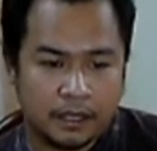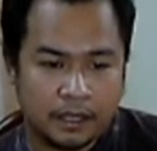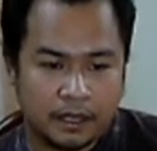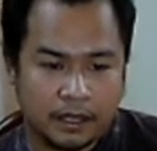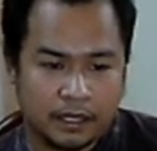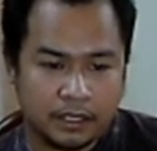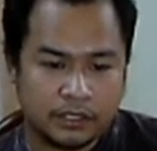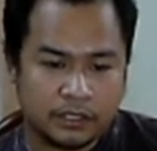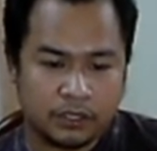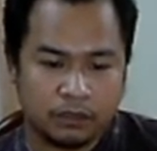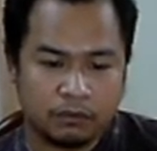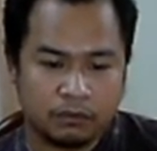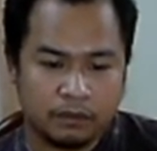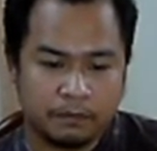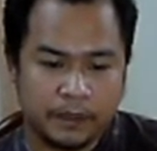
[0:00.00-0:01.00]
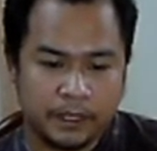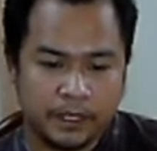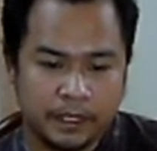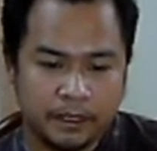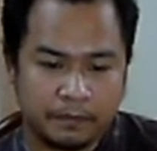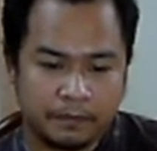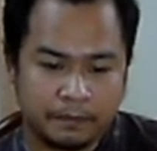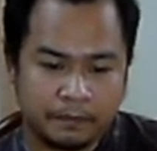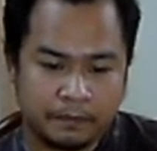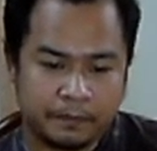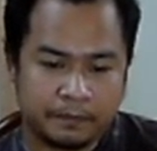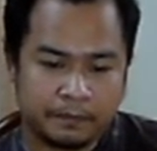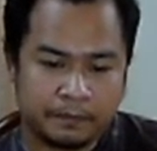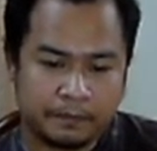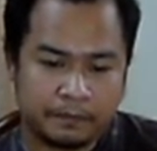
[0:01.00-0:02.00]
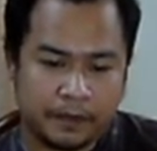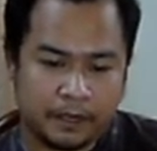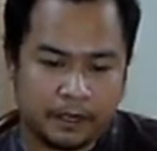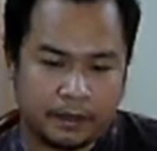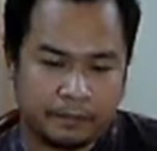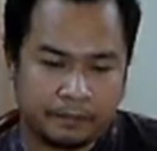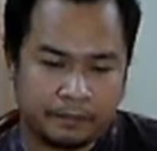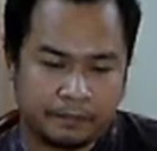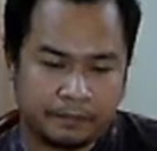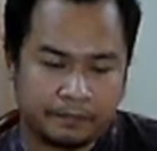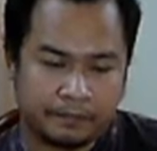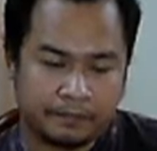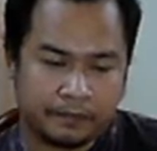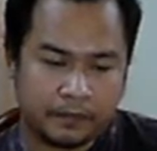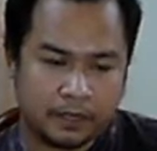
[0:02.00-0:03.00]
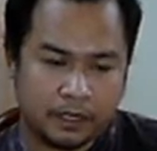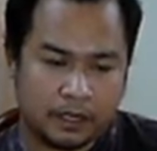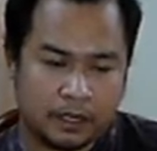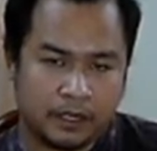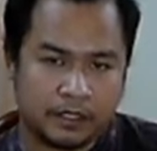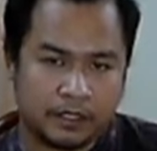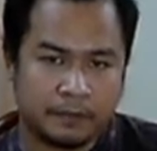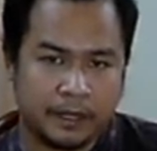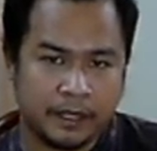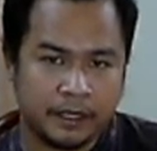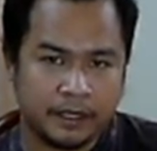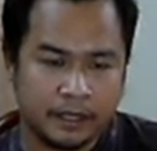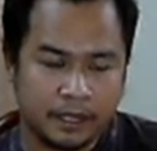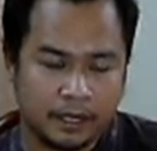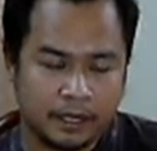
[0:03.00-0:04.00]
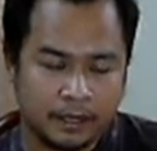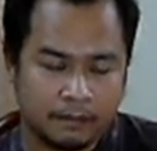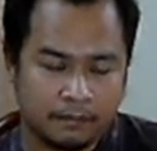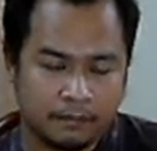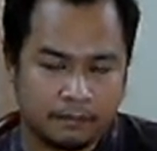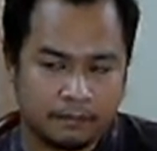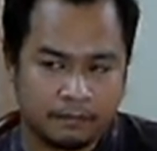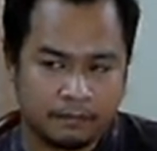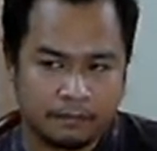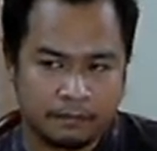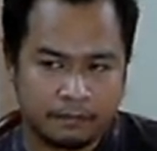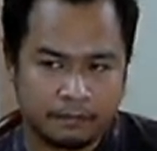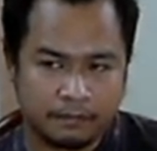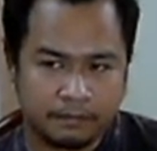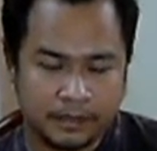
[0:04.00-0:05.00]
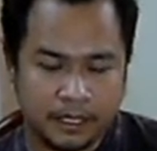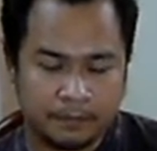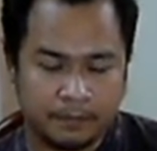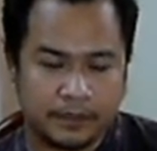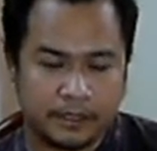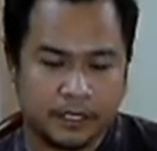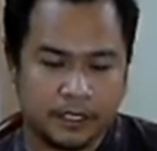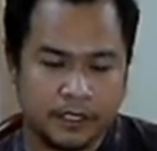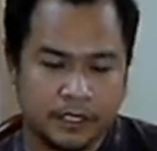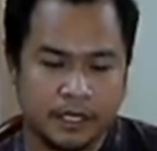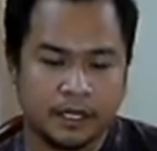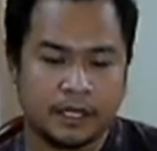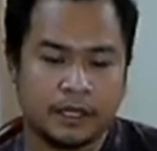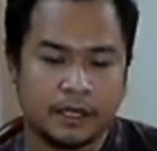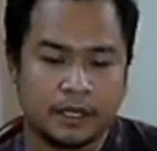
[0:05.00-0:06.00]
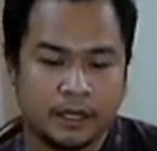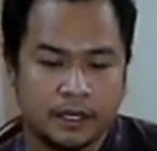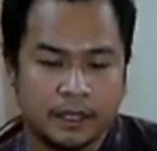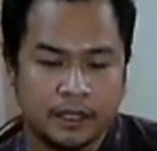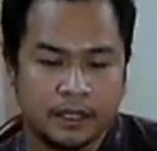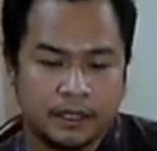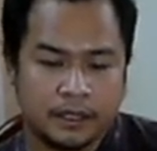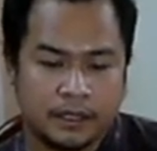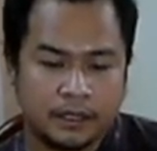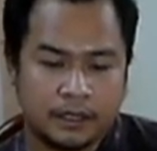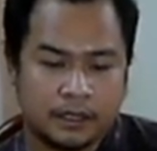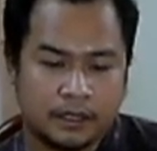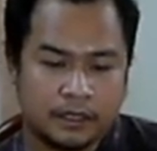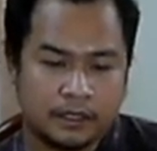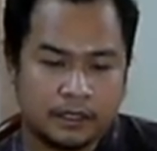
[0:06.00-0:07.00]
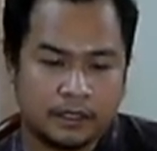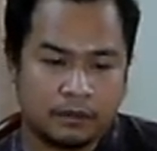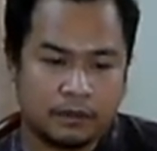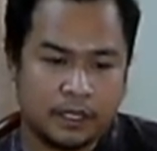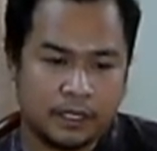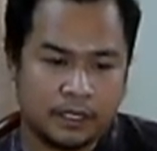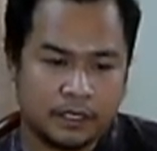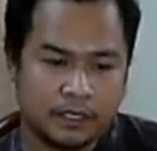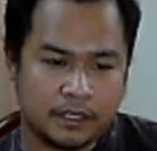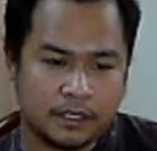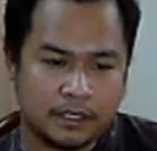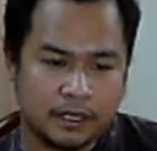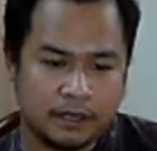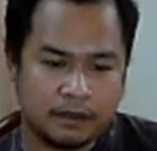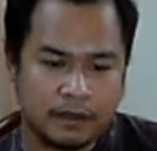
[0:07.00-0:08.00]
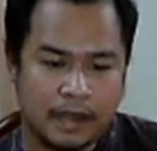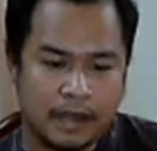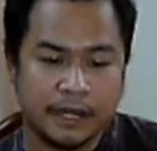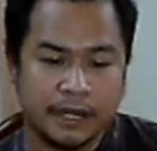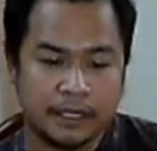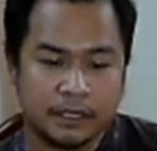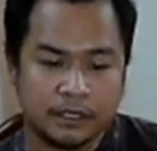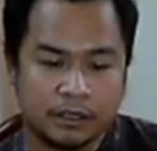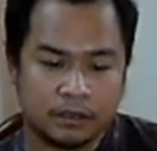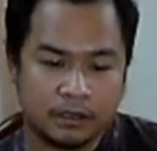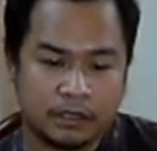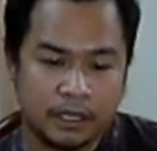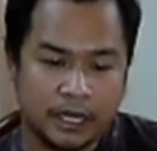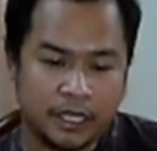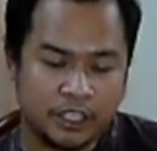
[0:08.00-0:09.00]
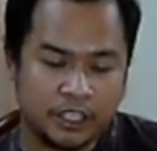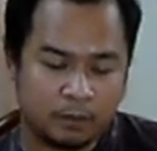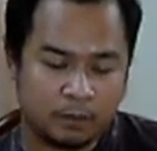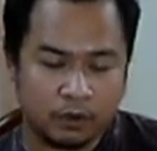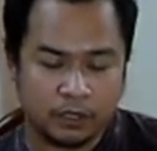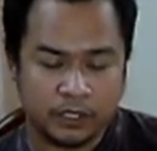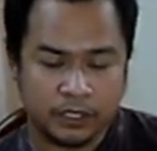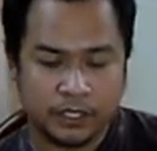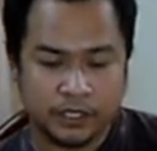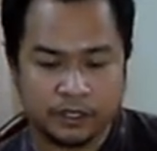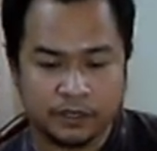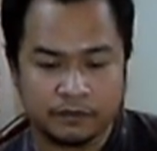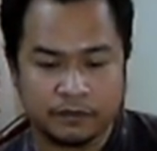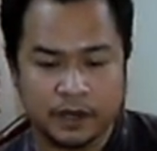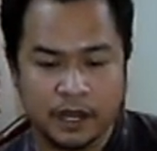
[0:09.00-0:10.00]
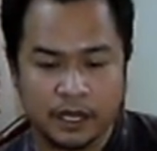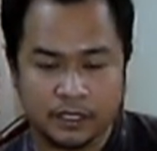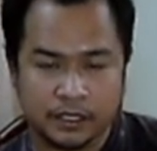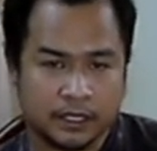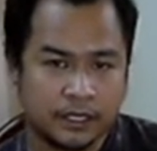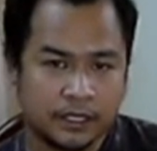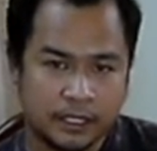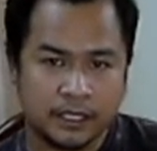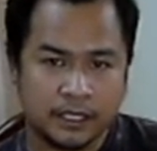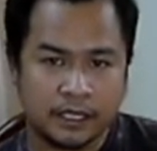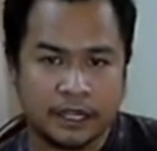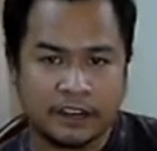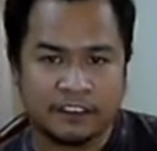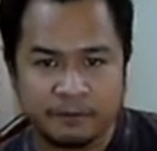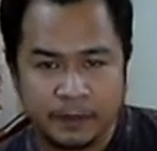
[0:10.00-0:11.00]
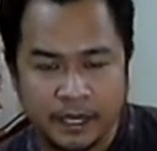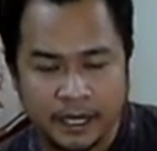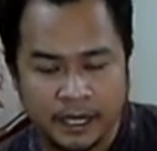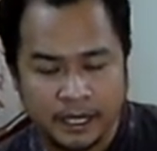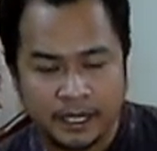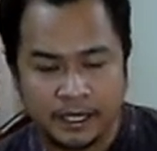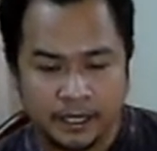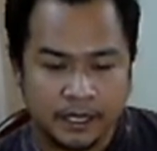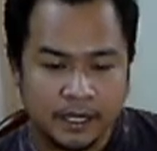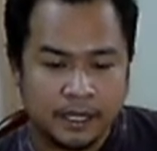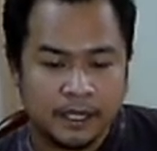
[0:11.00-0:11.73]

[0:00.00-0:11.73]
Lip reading: The next two will be caused by deposition. So these erratics or large boulders of rocks are just left behind.